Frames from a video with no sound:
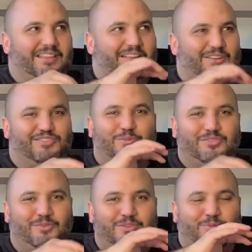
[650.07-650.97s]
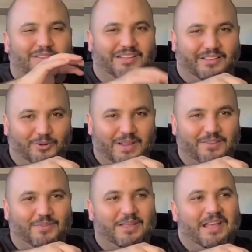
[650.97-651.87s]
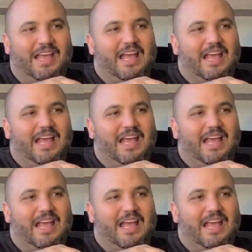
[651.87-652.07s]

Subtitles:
the customer service was a little iffy.